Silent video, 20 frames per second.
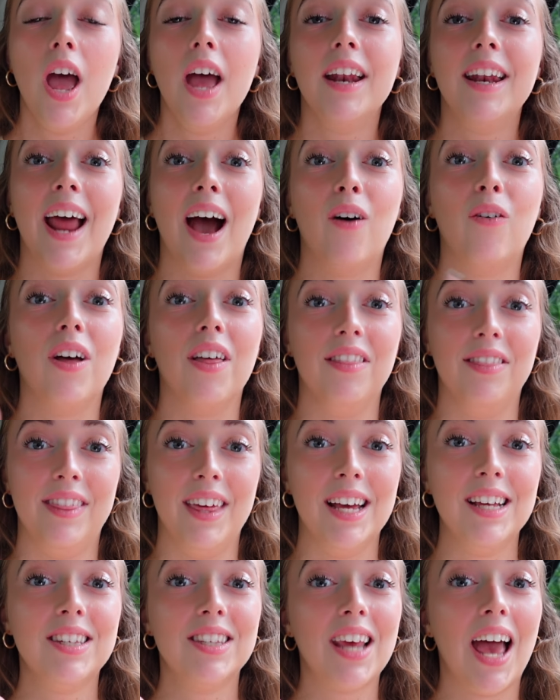Now,
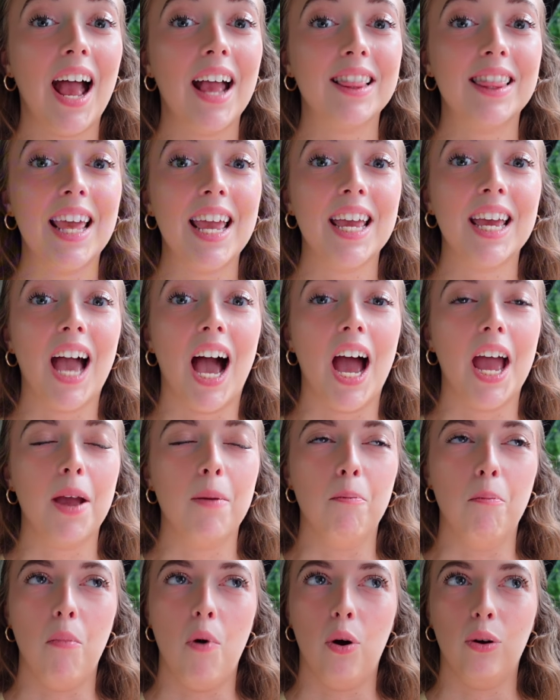this I think I
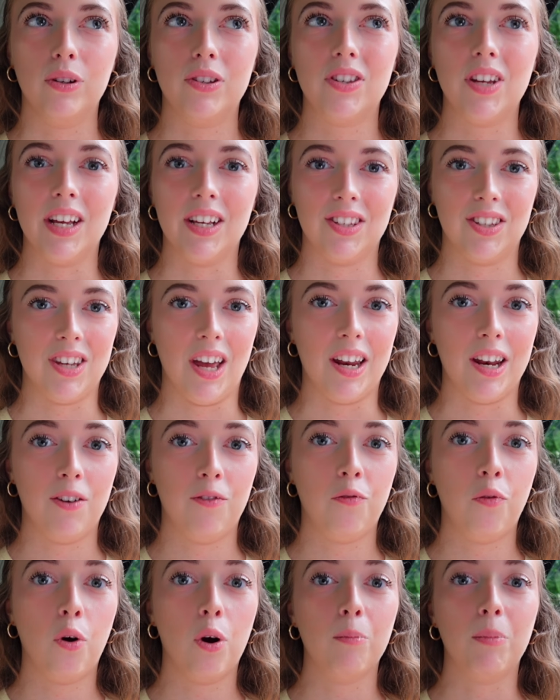I'm most excited
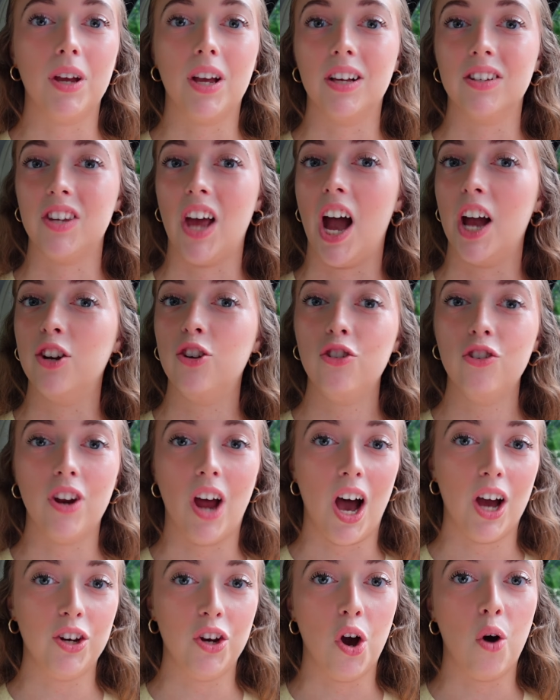for because I do
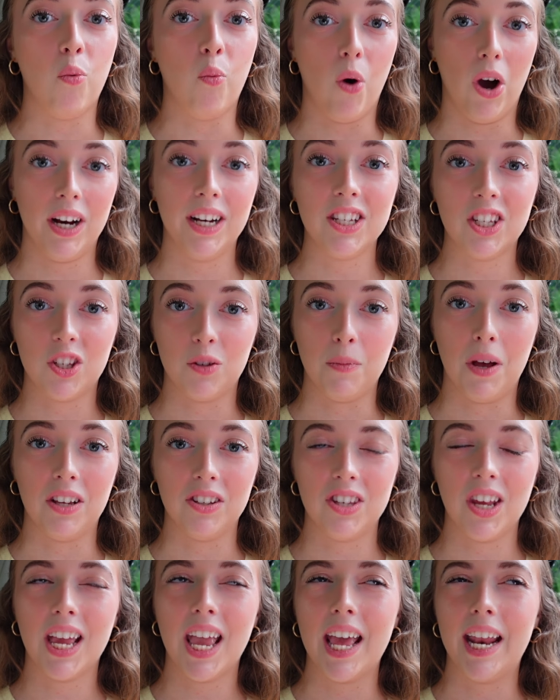not know what it
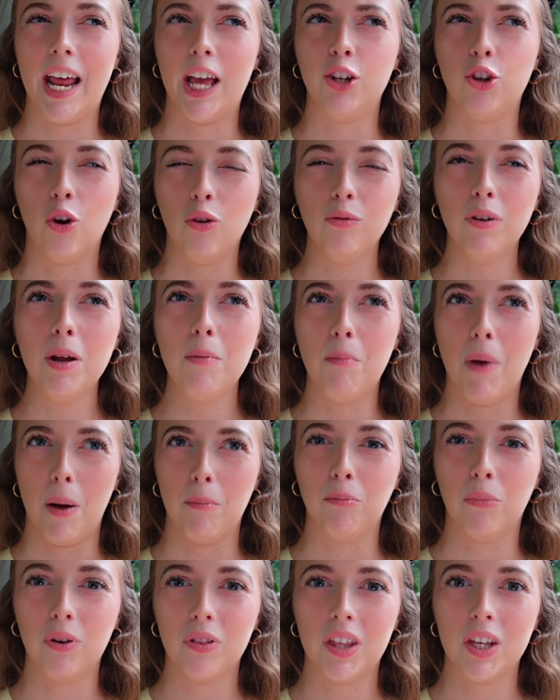smells like, and I don't
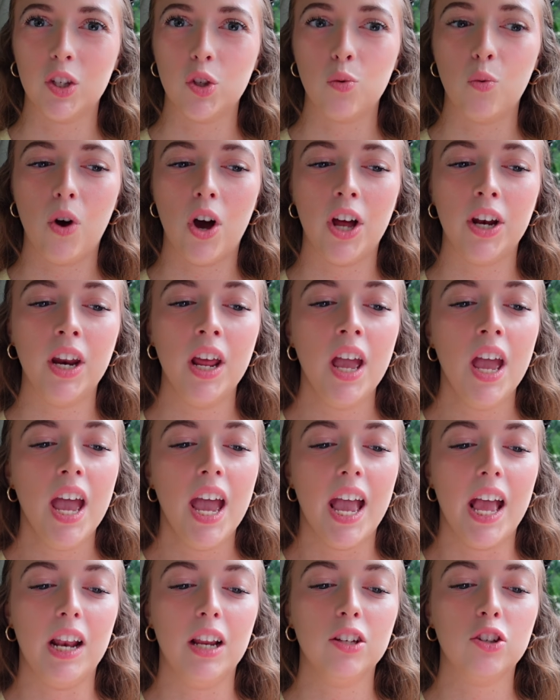remember this one.
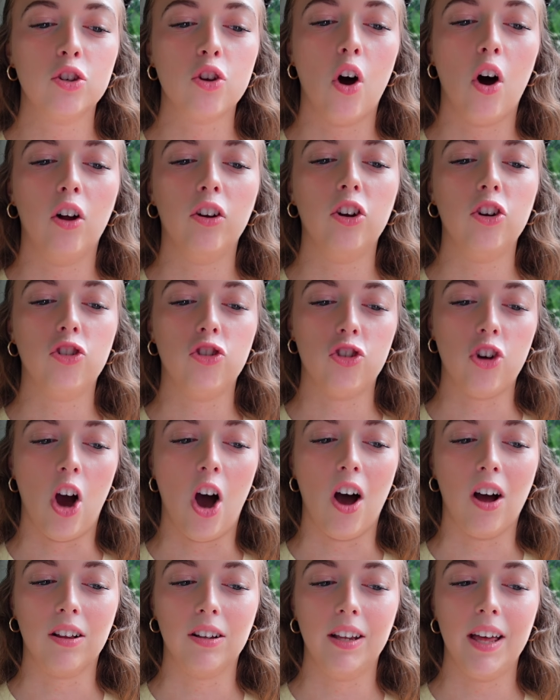It is called
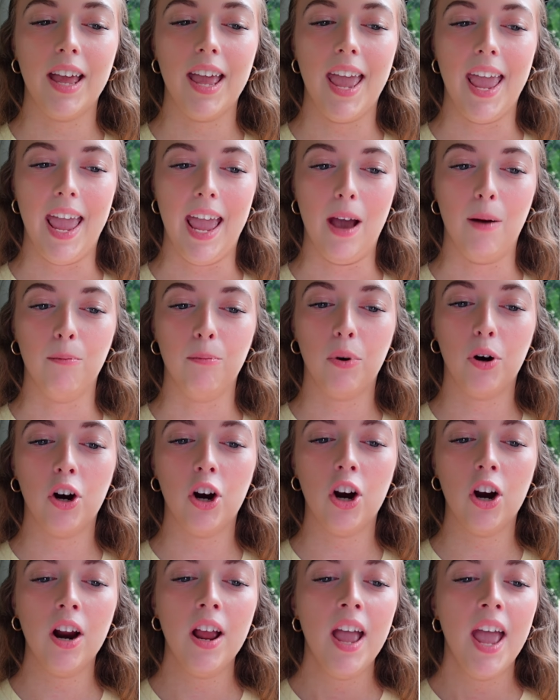Chocolate
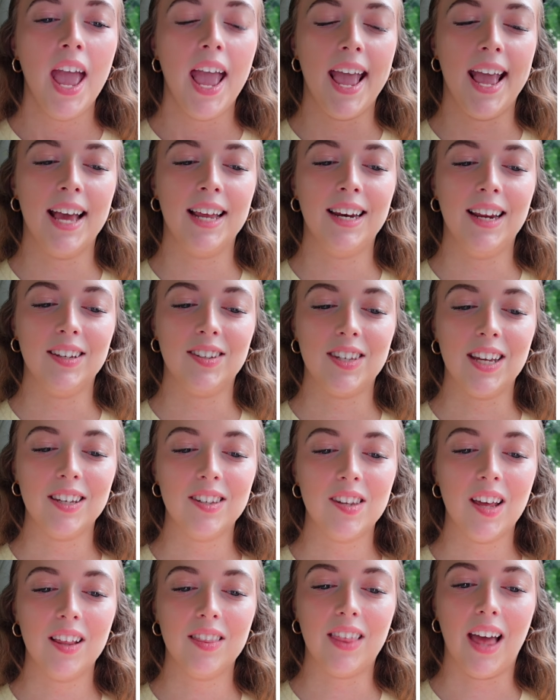Amber, and it
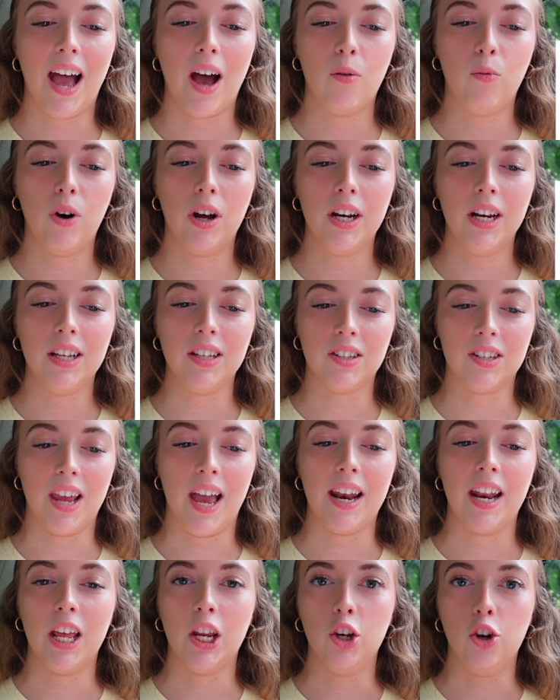says that that one is
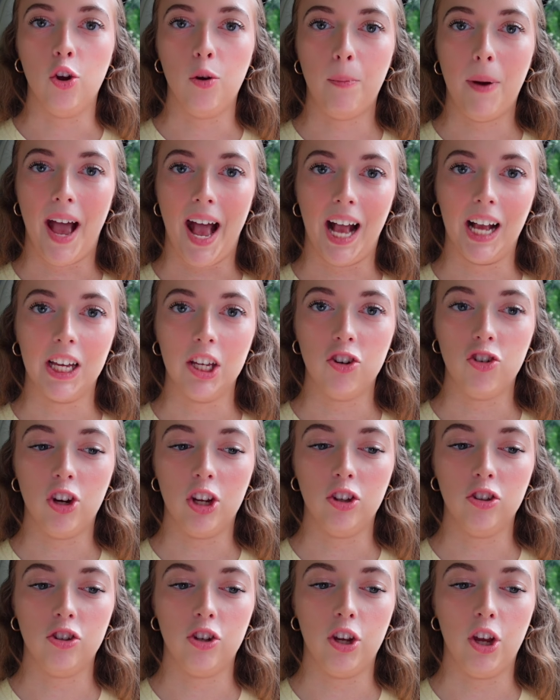getting new
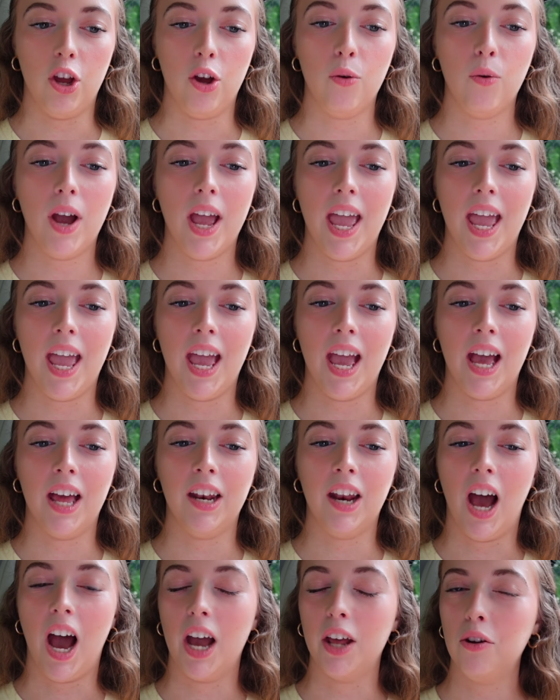packaging too,
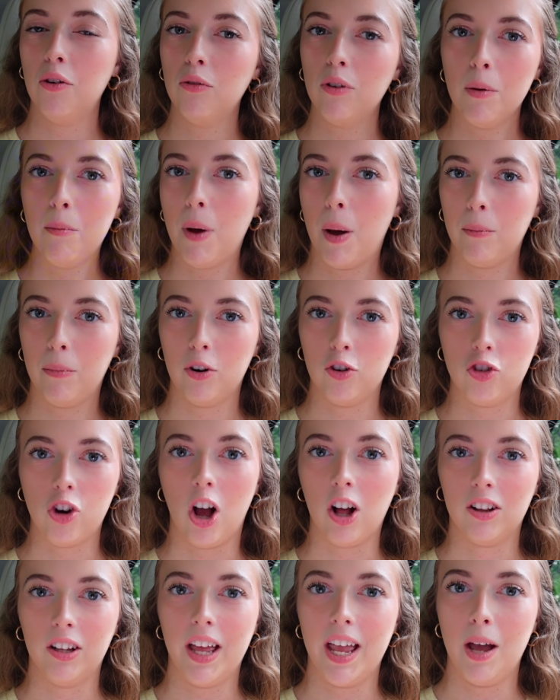and I don't remember
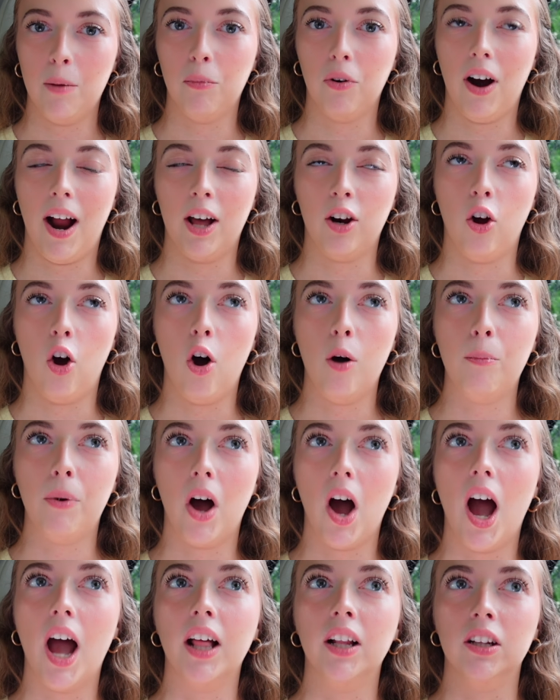Chocolate Amber at all,
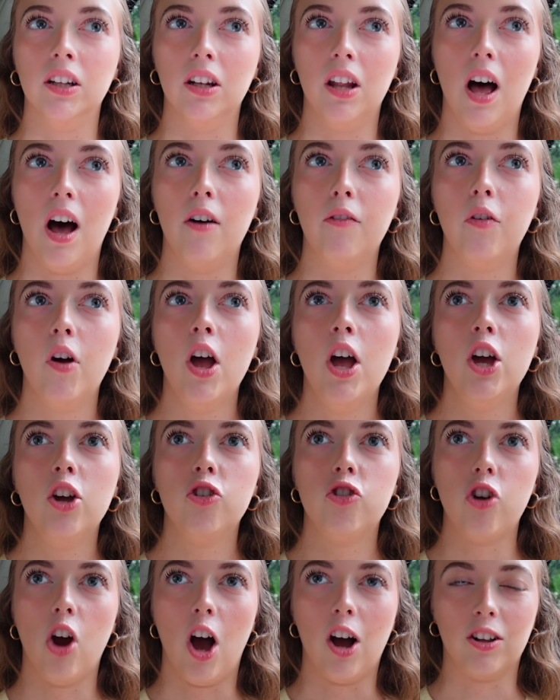but I love
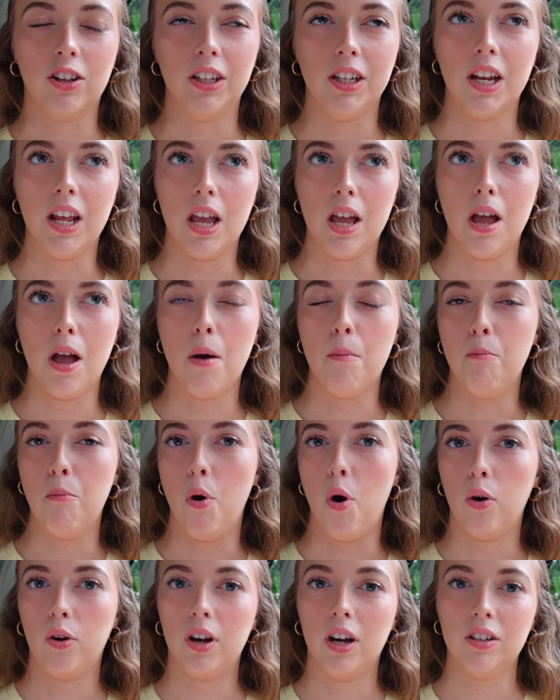chocolatey
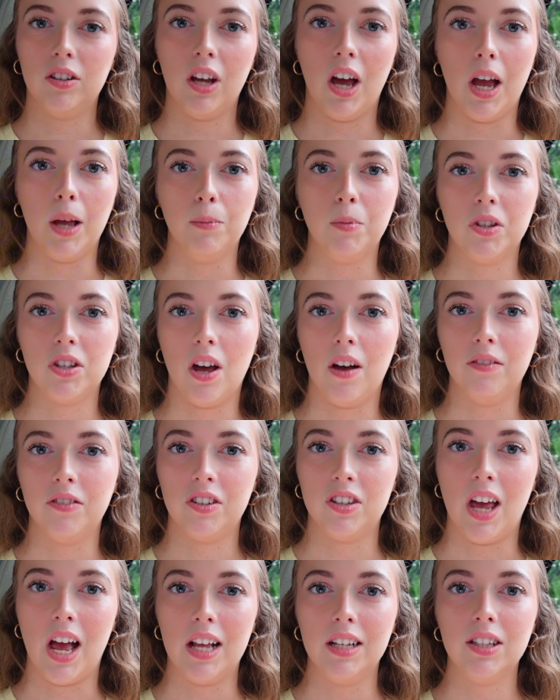mocha types of
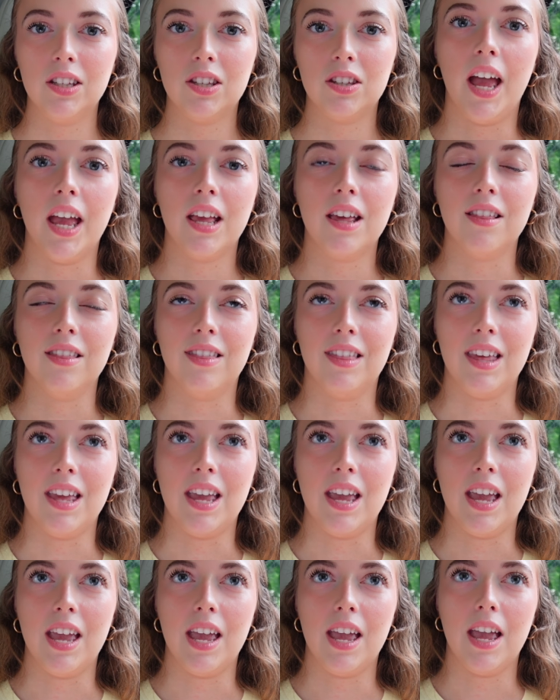scents, like
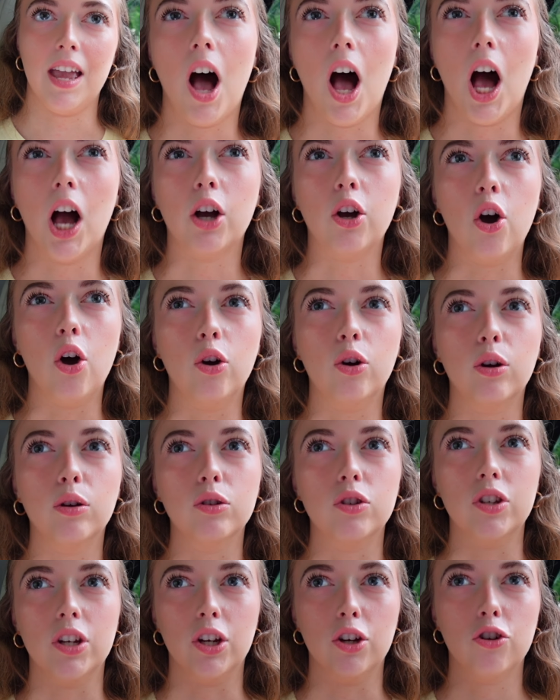the hot
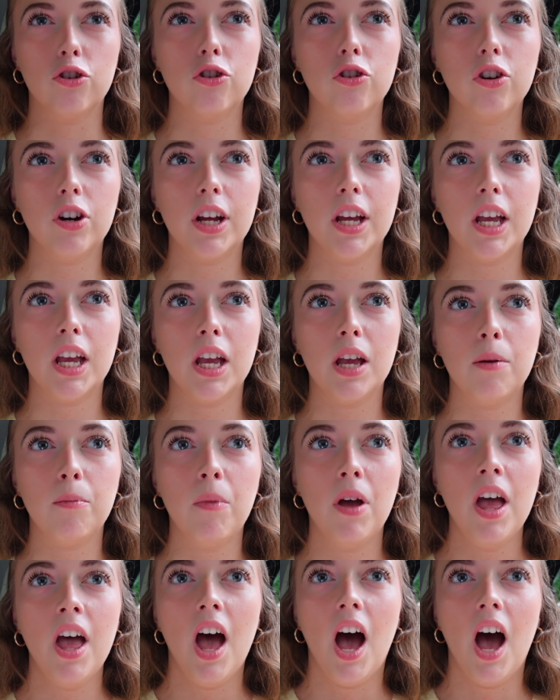cocos and cream.